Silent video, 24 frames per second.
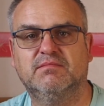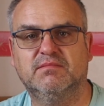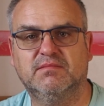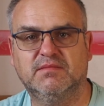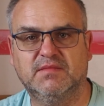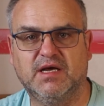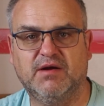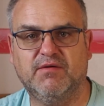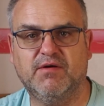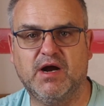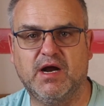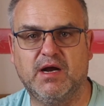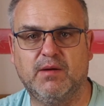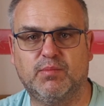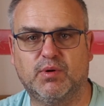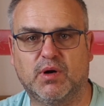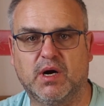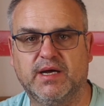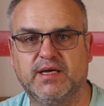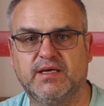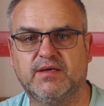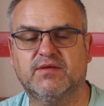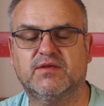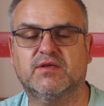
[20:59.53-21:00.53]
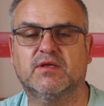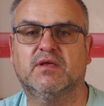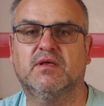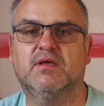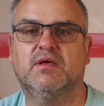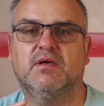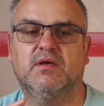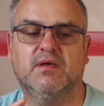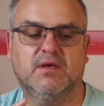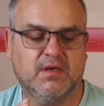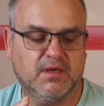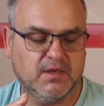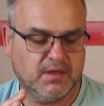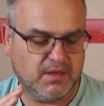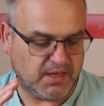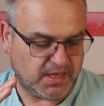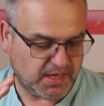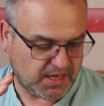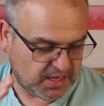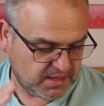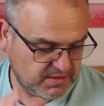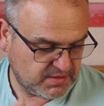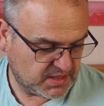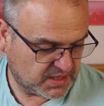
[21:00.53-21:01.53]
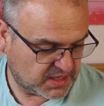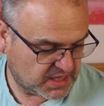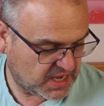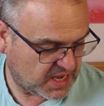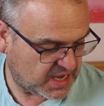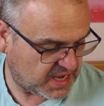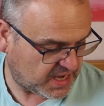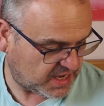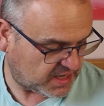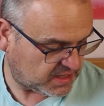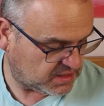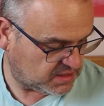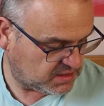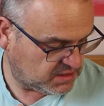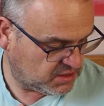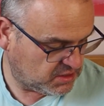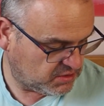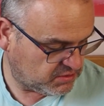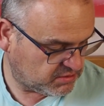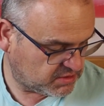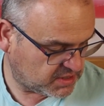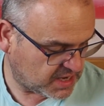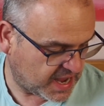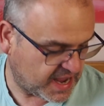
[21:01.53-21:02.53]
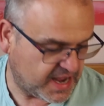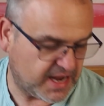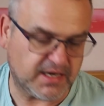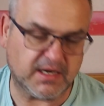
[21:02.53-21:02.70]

their air brakes. In the kit you get